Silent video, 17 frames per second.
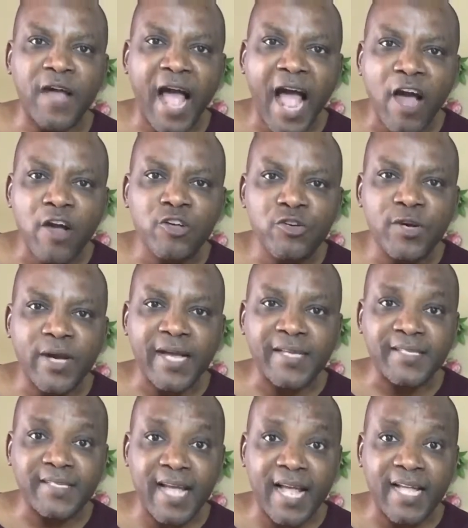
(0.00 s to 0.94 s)
how you
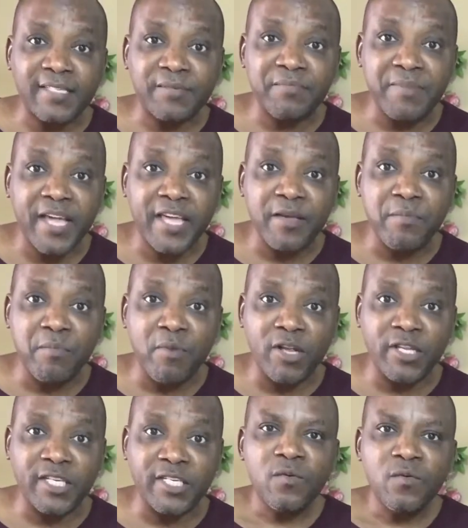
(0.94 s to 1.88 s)
can start making
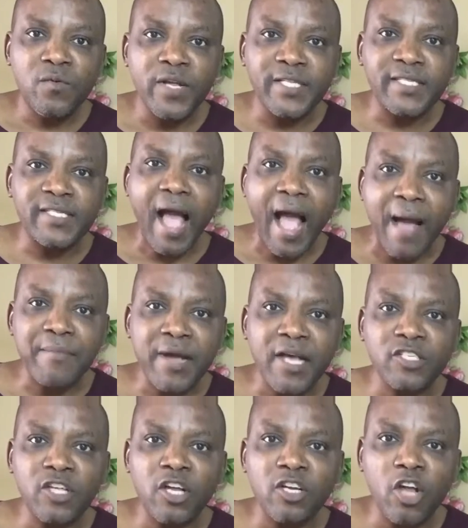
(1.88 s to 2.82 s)
money with
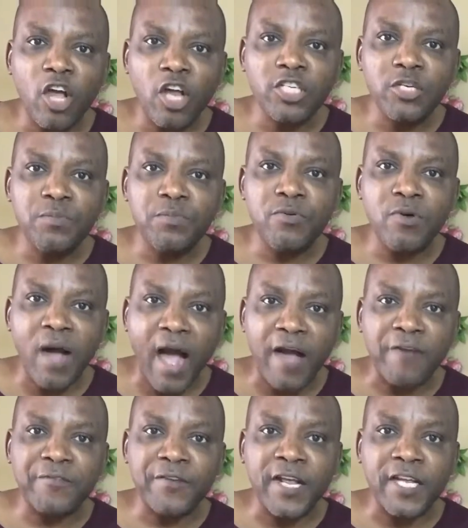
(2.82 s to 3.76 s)
Amazon Audible
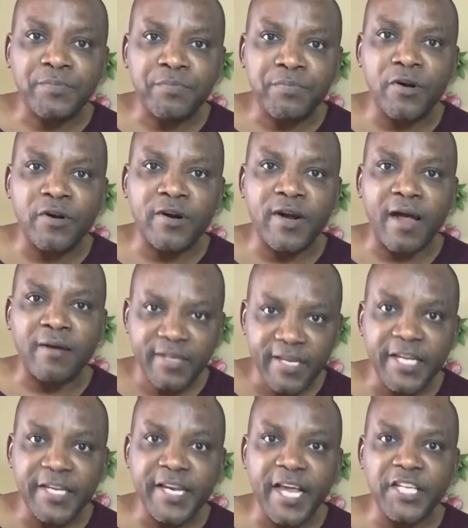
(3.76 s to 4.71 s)
Affiliate Program
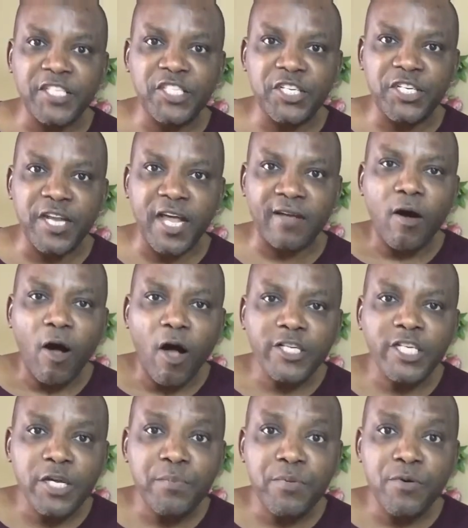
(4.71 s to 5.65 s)
in Nigeria.
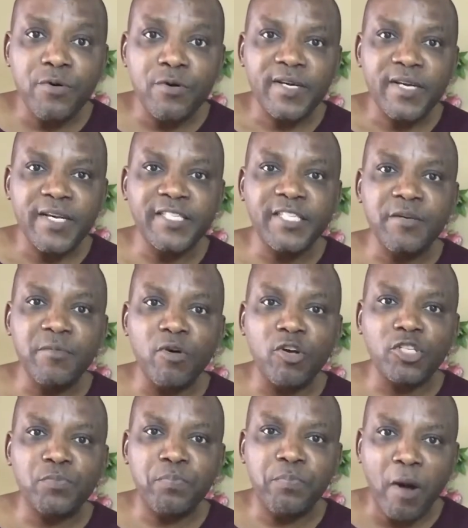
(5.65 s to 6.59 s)
Audible is the
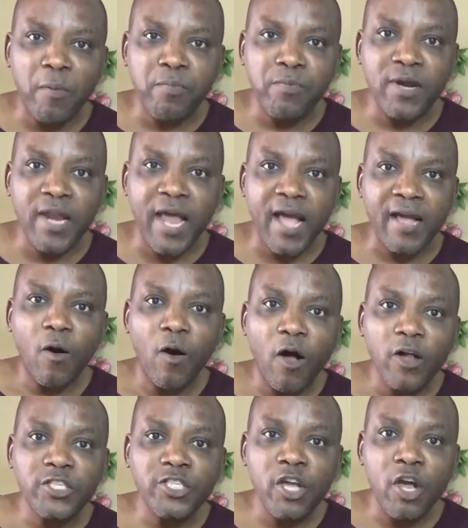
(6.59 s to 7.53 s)
most popular
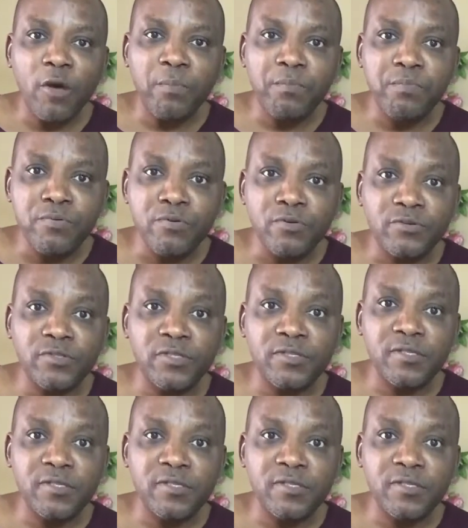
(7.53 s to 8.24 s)
audiobooks